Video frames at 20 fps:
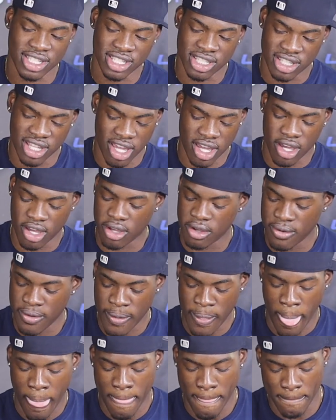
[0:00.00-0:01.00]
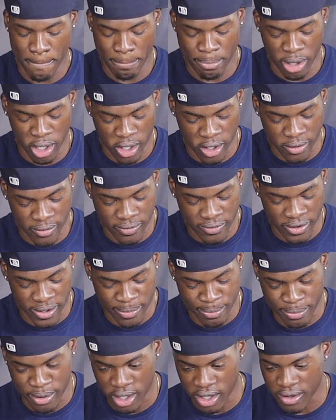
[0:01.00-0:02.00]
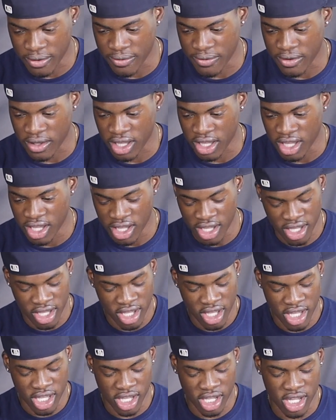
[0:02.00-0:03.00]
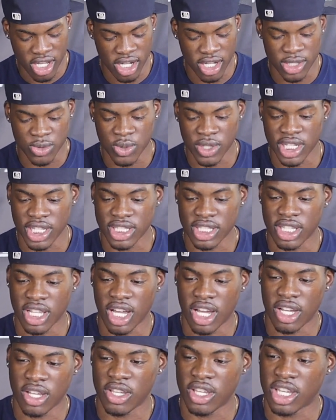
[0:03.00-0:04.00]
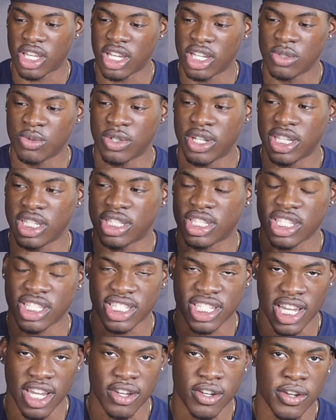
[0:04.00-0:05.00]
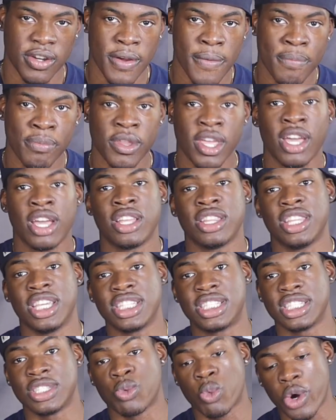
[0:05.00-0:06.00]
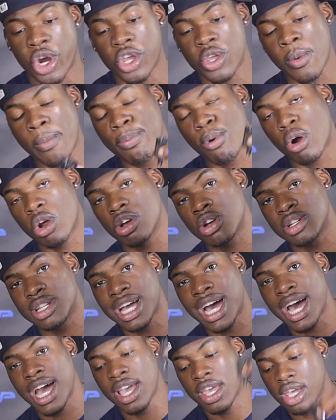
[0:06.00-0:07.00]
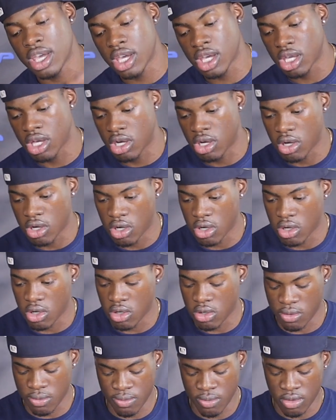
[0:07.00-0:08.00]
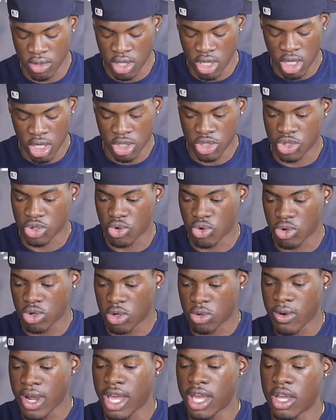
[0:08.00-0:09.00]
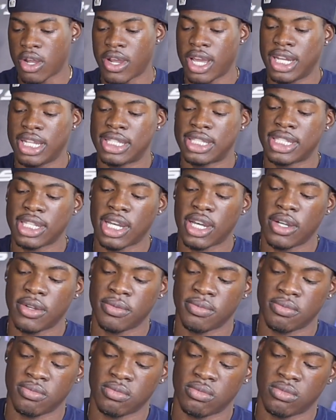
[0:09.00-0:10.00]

a stand. Perfect. It comes with its container. This is where you pour your dye in. Screw right here at the top.